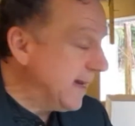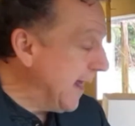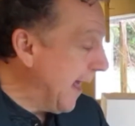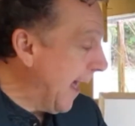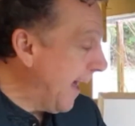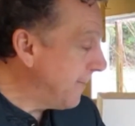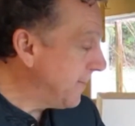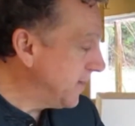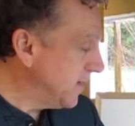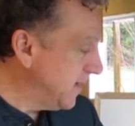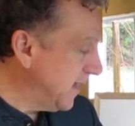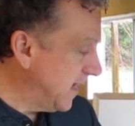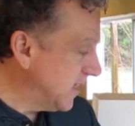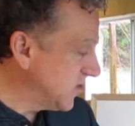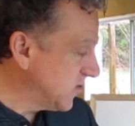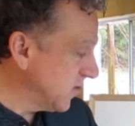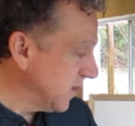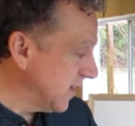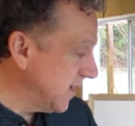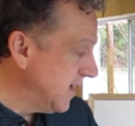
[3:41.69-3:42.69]
happen
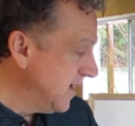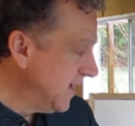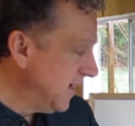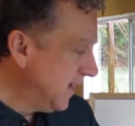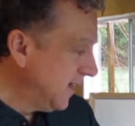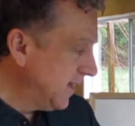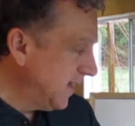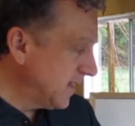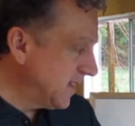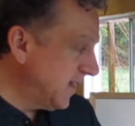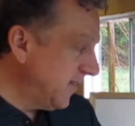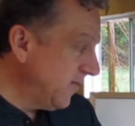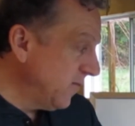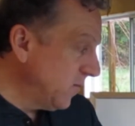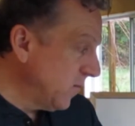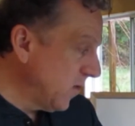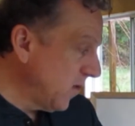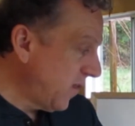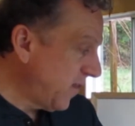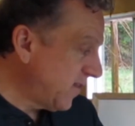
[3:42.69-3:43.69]
naturally. That's even
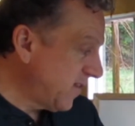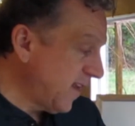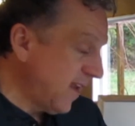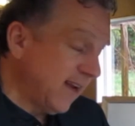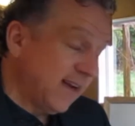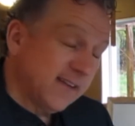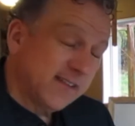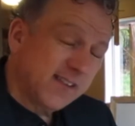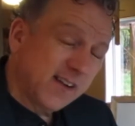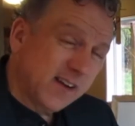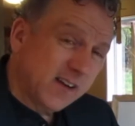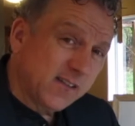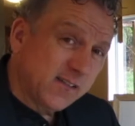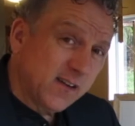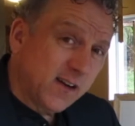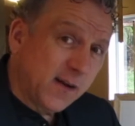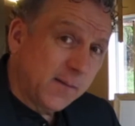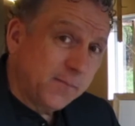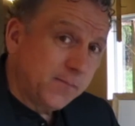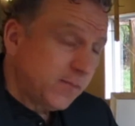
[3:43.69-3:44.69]
worth saying a second
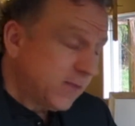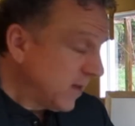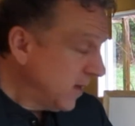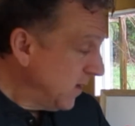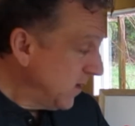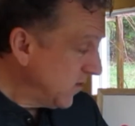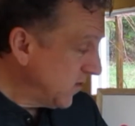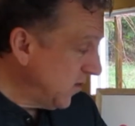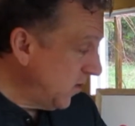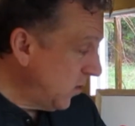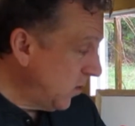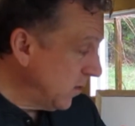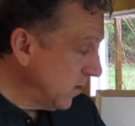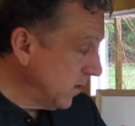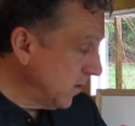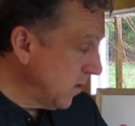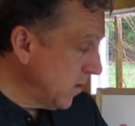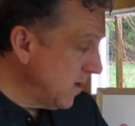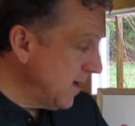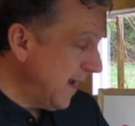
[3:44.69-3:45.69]
time. So
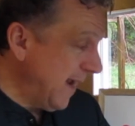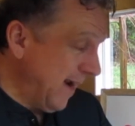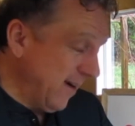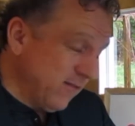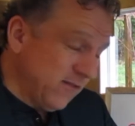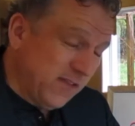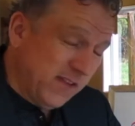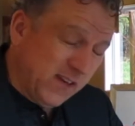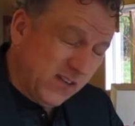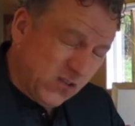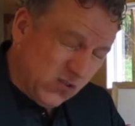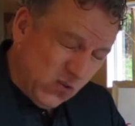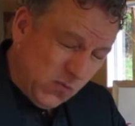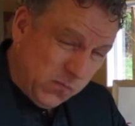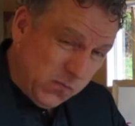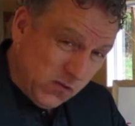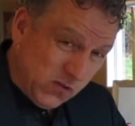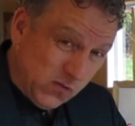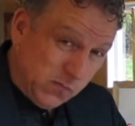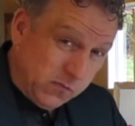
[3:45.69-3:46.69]
learn everything
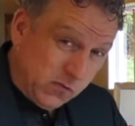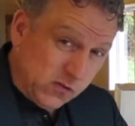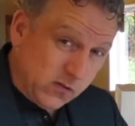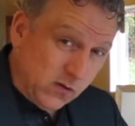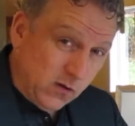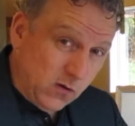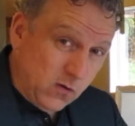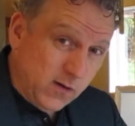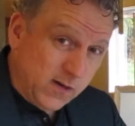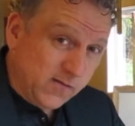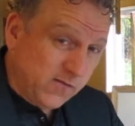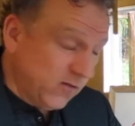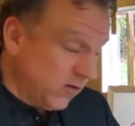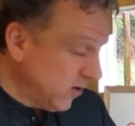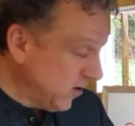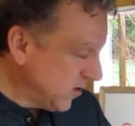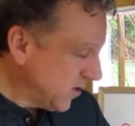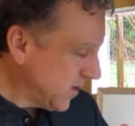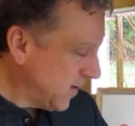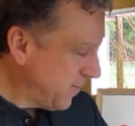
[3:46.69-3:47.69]
super slow at
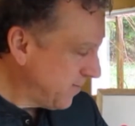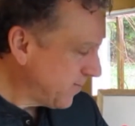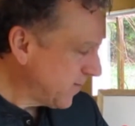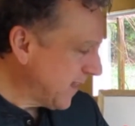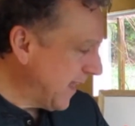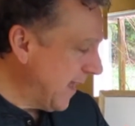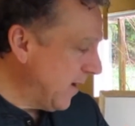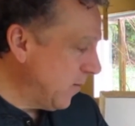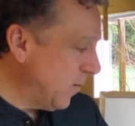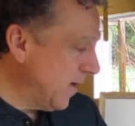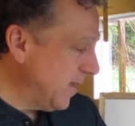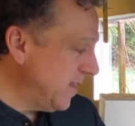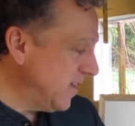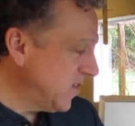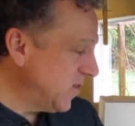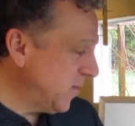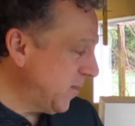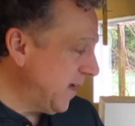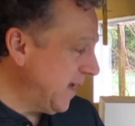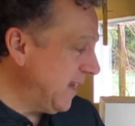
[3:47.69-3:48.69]
first, and when the
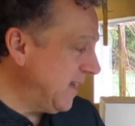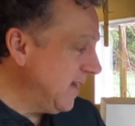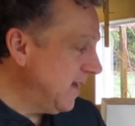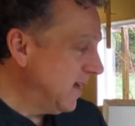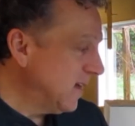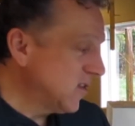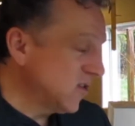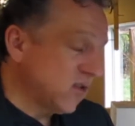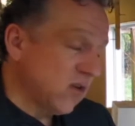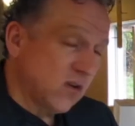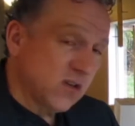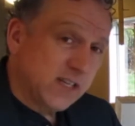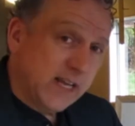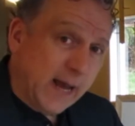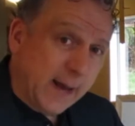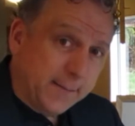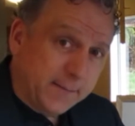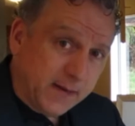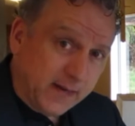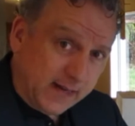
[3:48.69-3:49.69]
speed starts
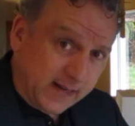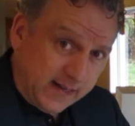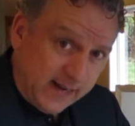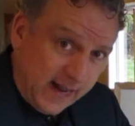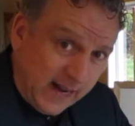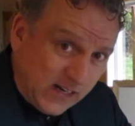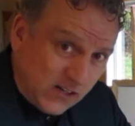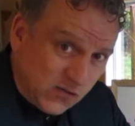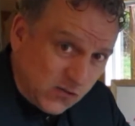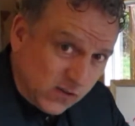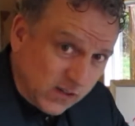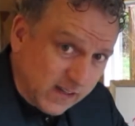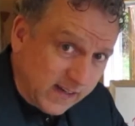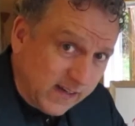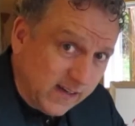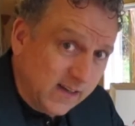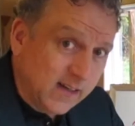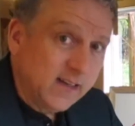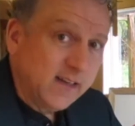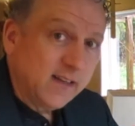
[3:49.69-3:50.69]
happening
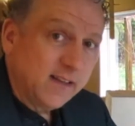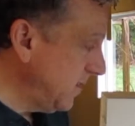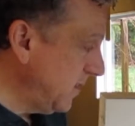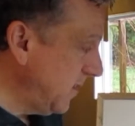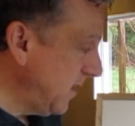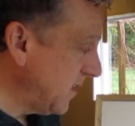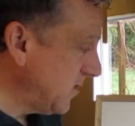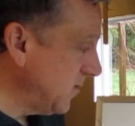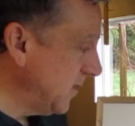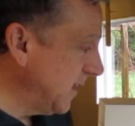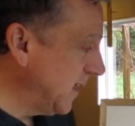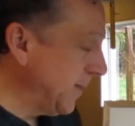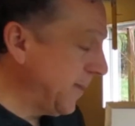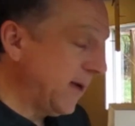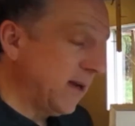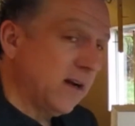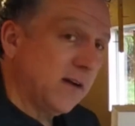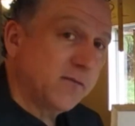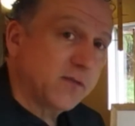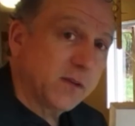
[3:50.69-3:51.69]
naturally, and that's when you get
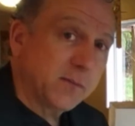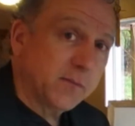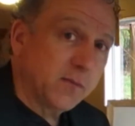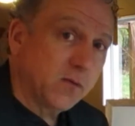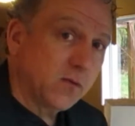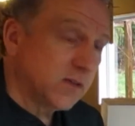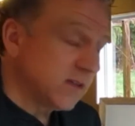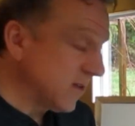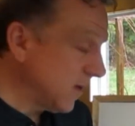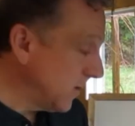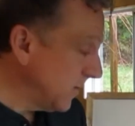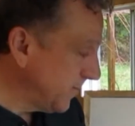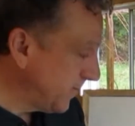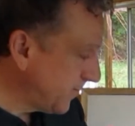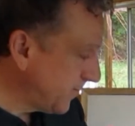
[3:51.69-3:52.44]
paid off with the bonus there.